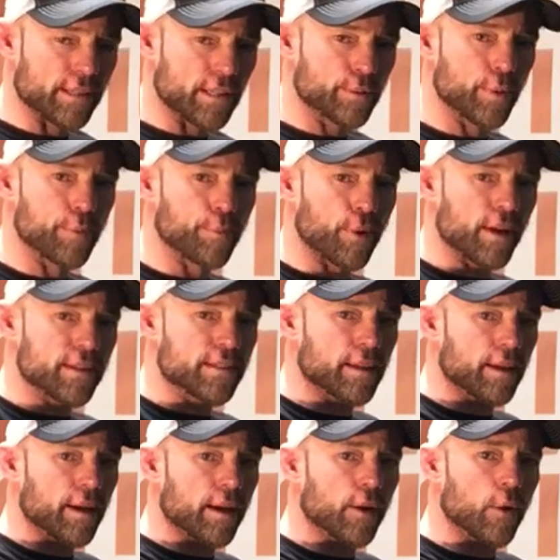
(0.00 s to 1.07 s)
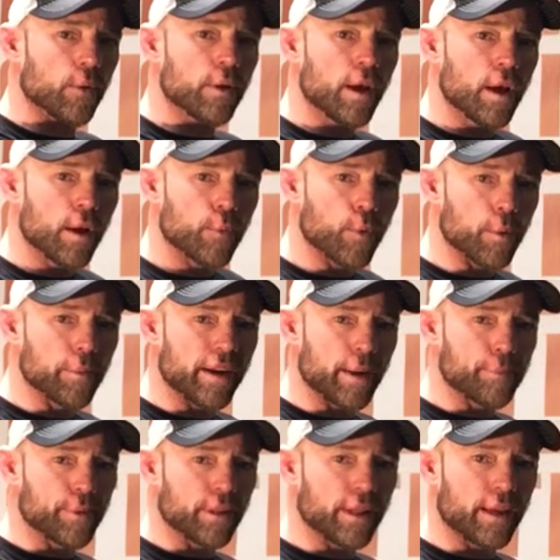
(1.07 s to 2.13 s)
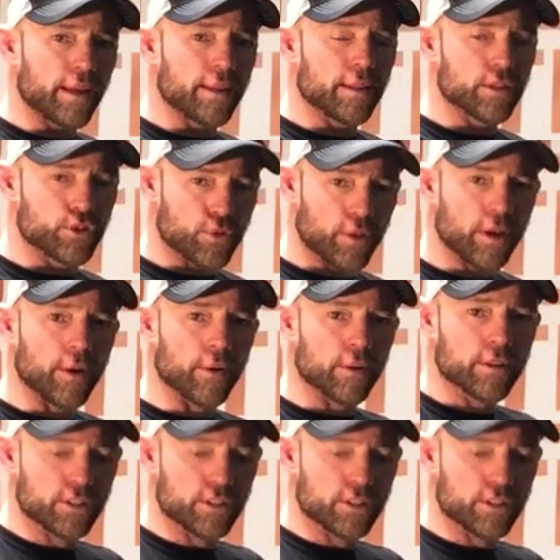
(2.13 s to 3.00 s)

As we press the gun out, we're manipulating the trigger,